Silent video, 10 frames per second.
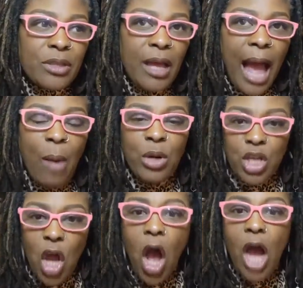I
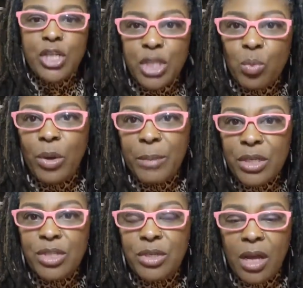would caution
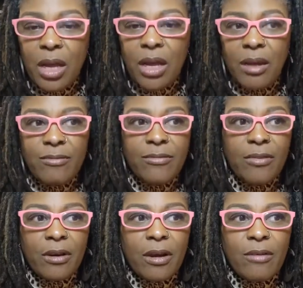women to, uh, um,
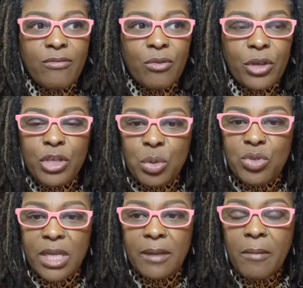for, uh, for
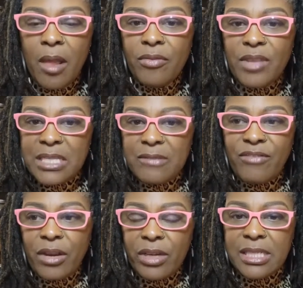using this
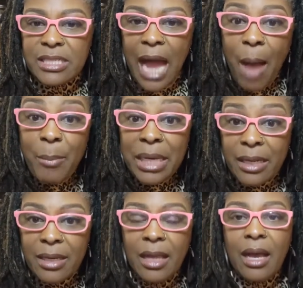very
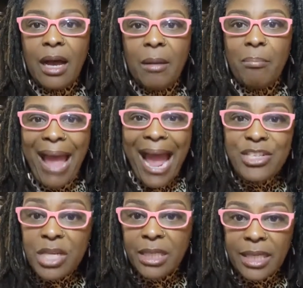dominant uh,
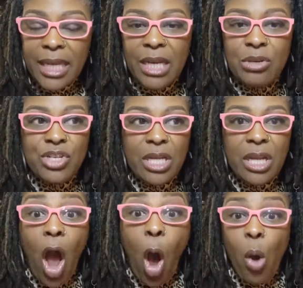masculine
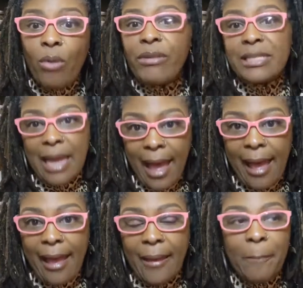energy all the
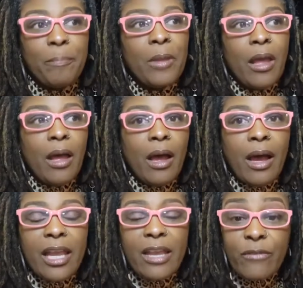time.
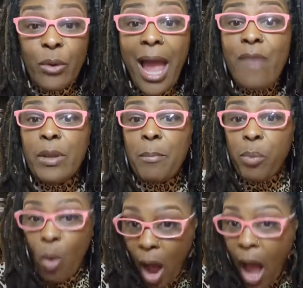Uh, if you're having
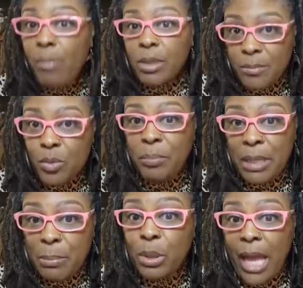problems with
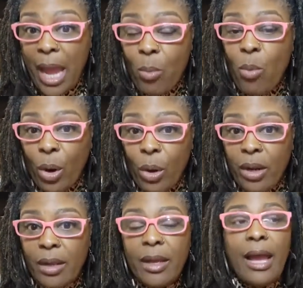people at
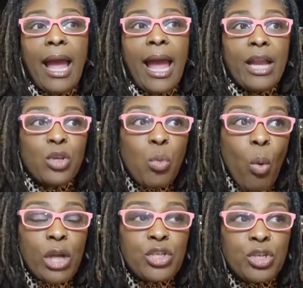work and you
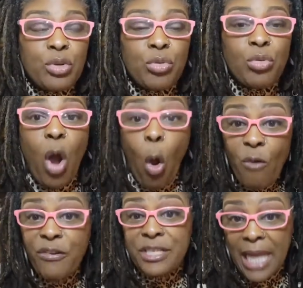want to
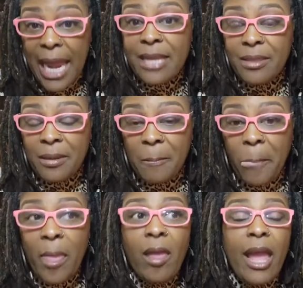overtake them,
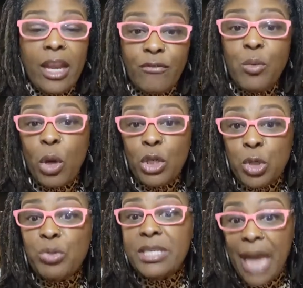and if you want
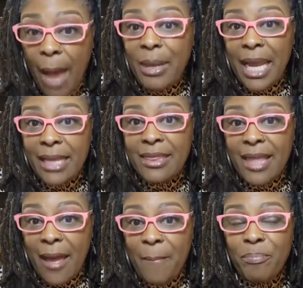to dominate
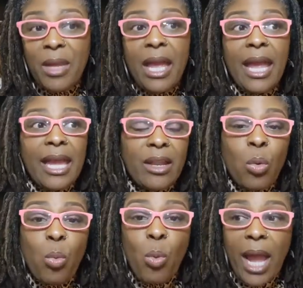them in a
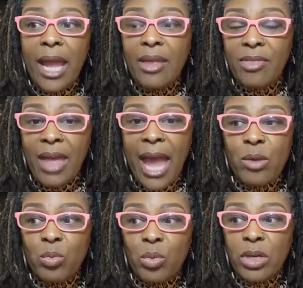way
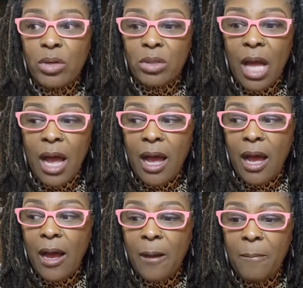that will uh,
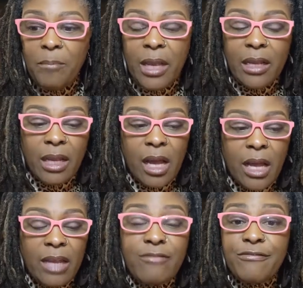um, uh,
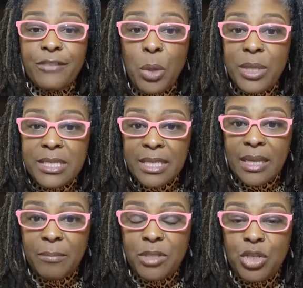influence
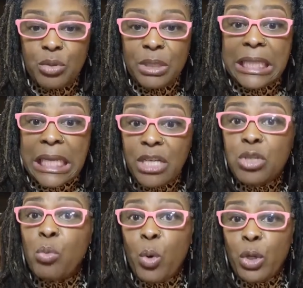them to lean
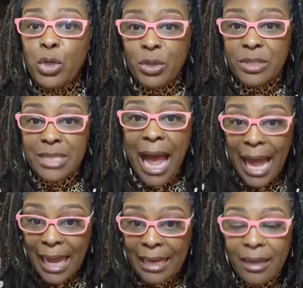toward your
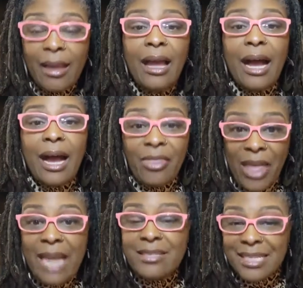side, uh,
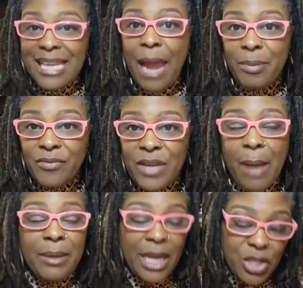that's the type of
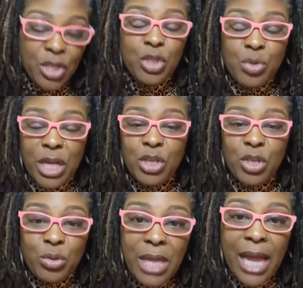domination you can
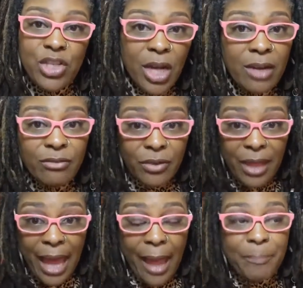use High John for
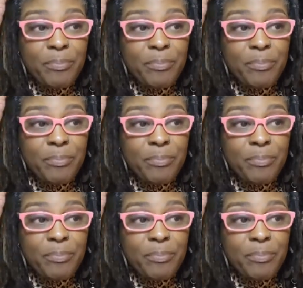that.